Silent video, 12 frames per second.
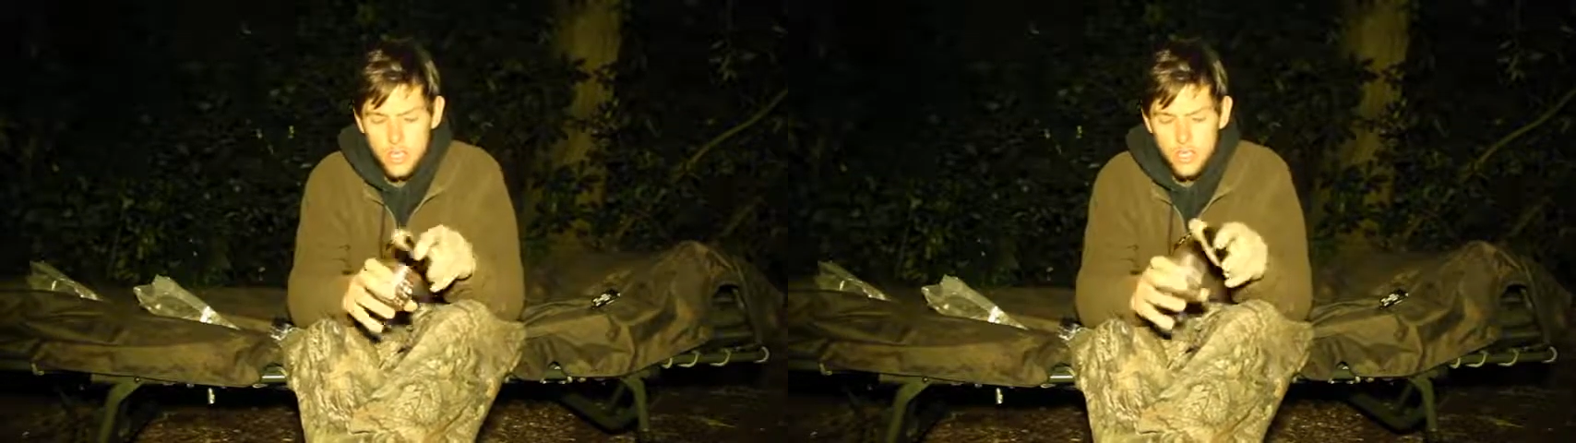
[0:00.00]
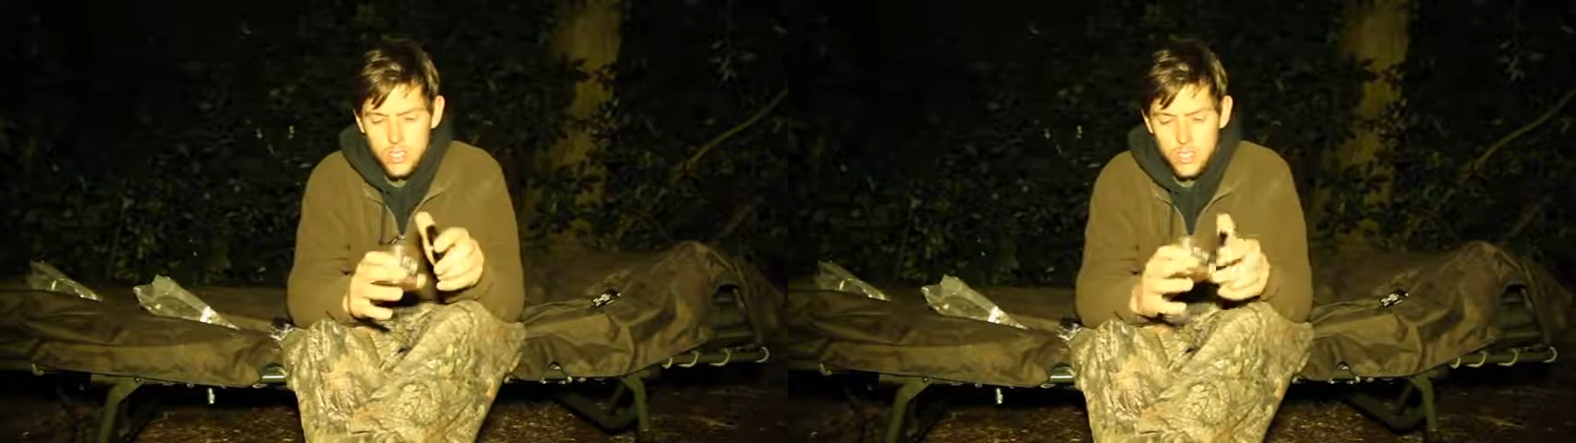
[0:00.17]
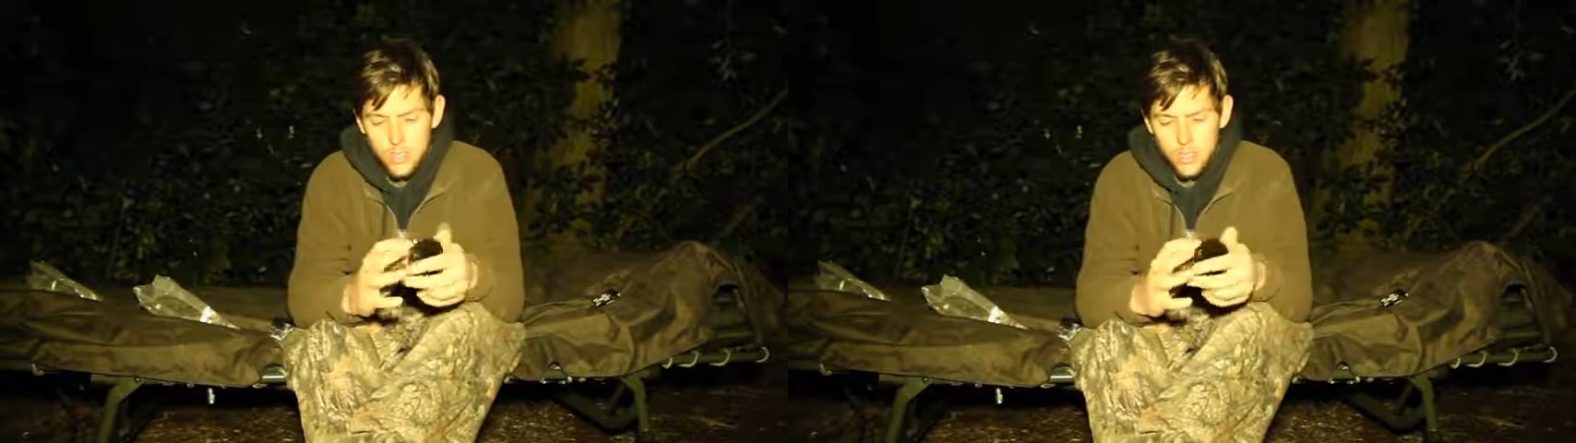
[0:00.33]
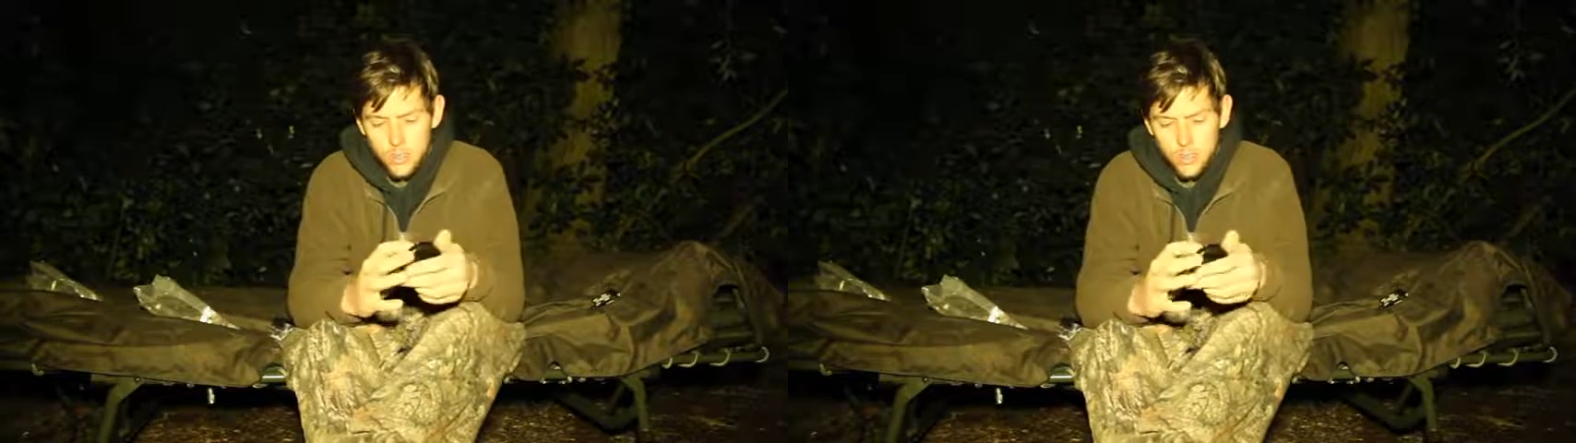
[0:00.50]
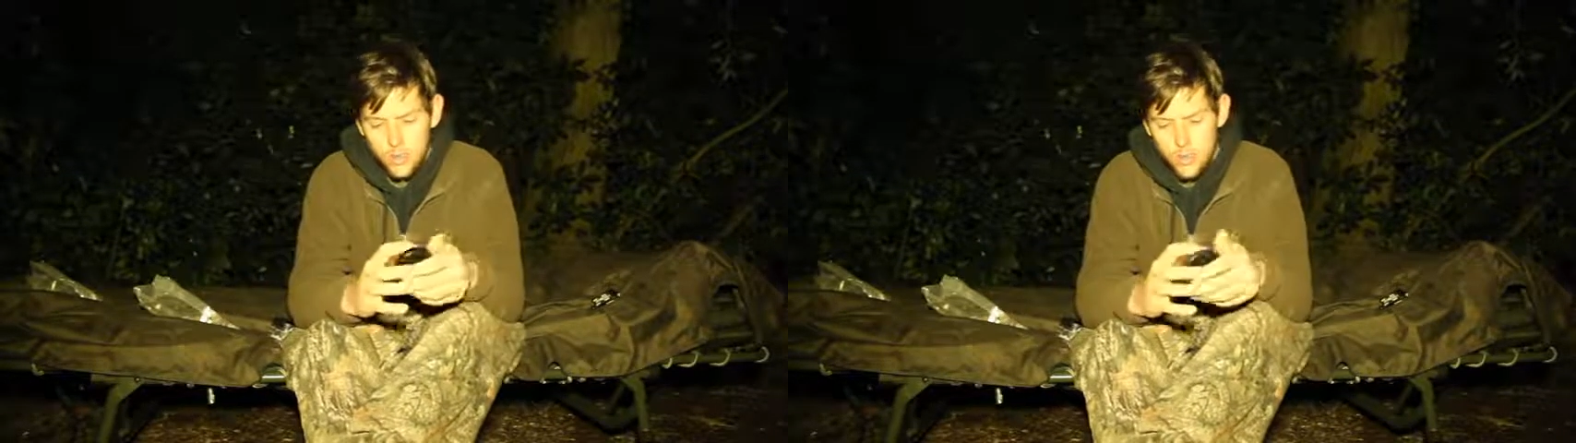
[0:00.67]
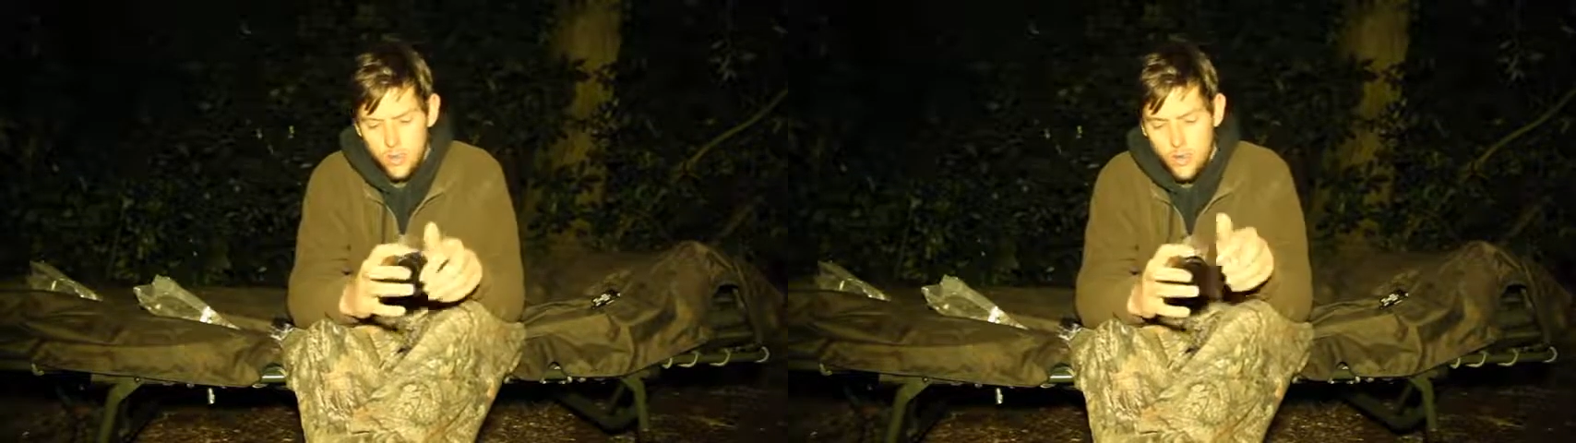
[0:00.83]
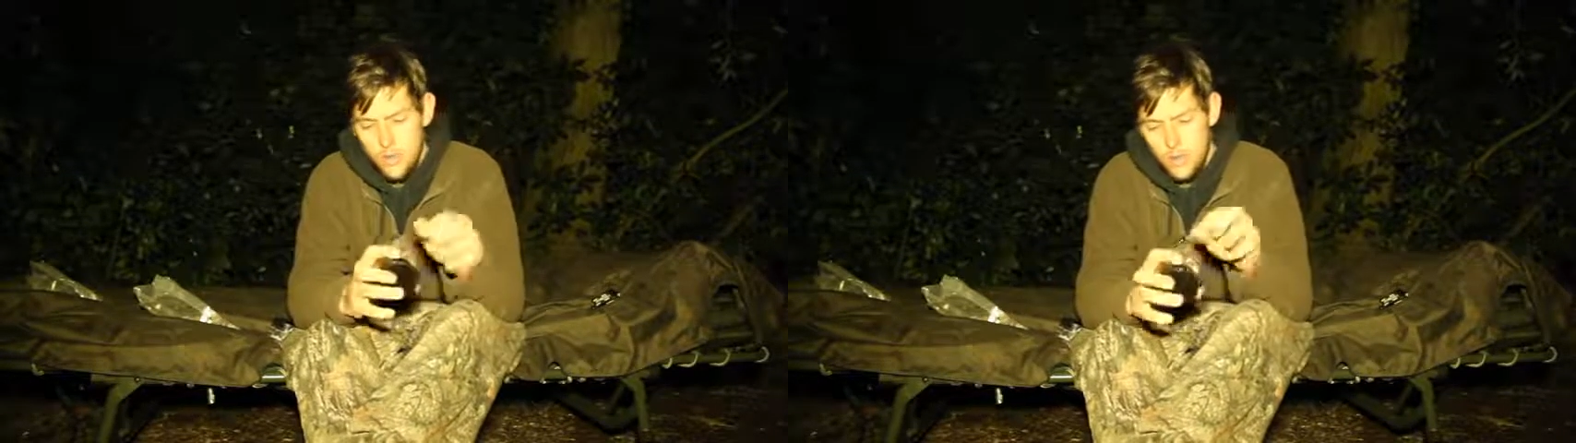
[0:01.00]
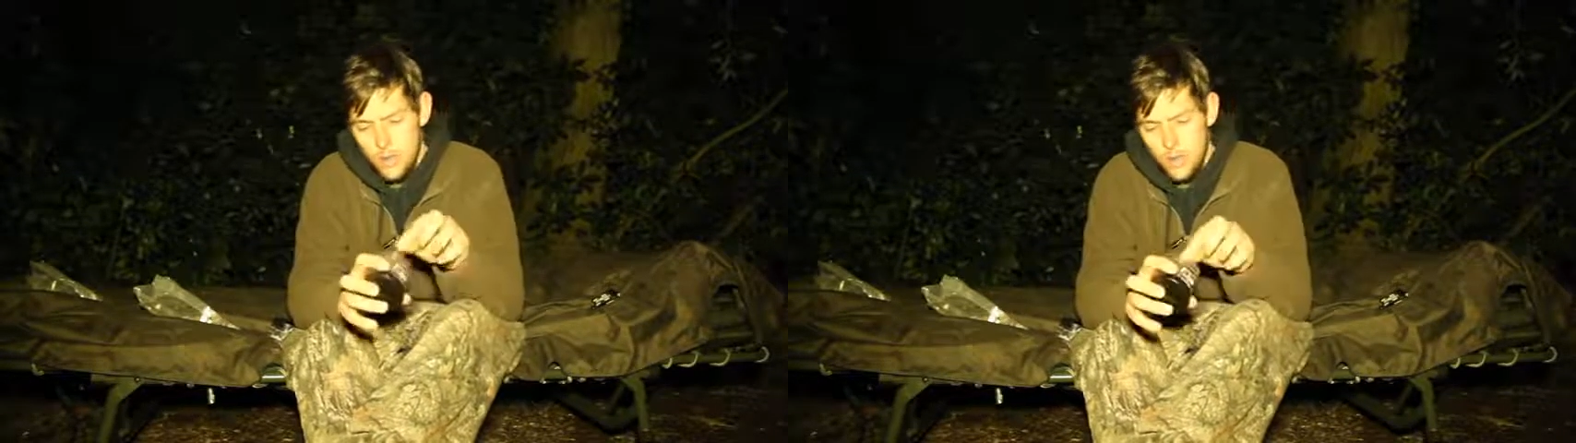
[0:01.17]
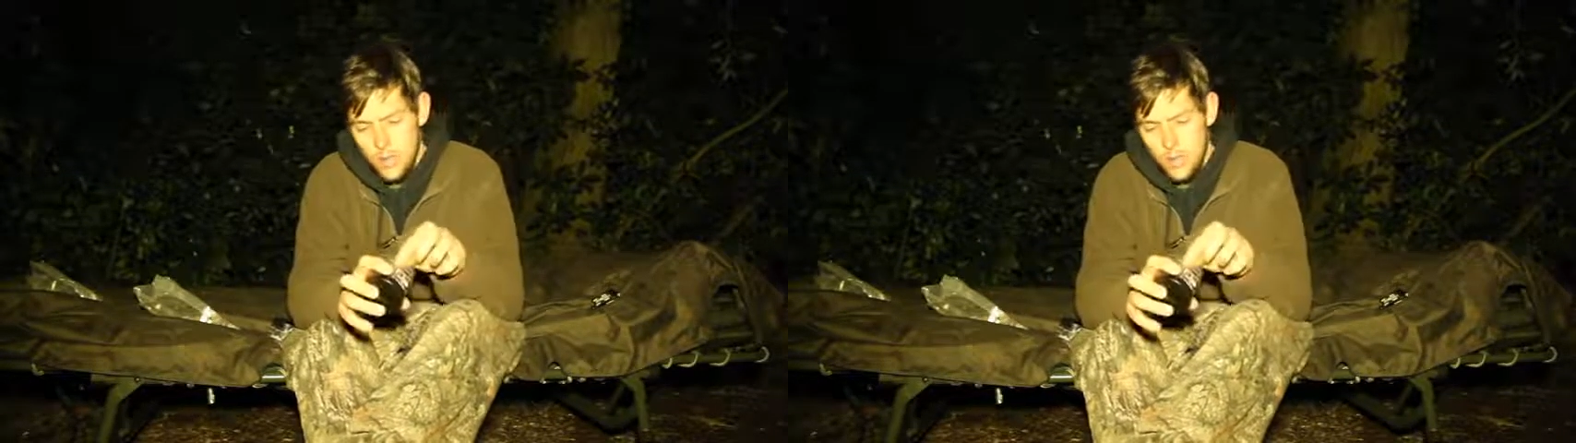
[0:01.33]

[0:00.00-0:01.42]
citric shrimp,